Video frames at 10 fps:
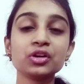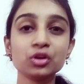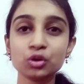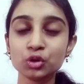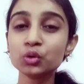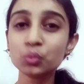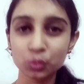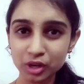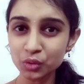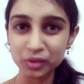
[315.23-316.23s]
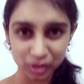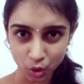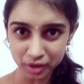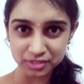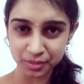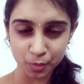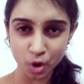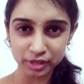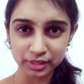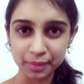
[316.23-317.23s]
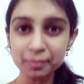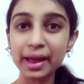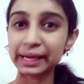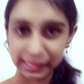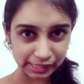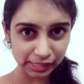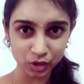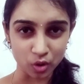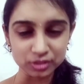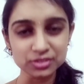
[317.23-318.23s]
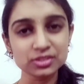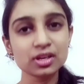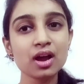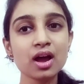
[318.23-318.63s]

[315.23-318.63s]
your work will not disappoint them at any cost.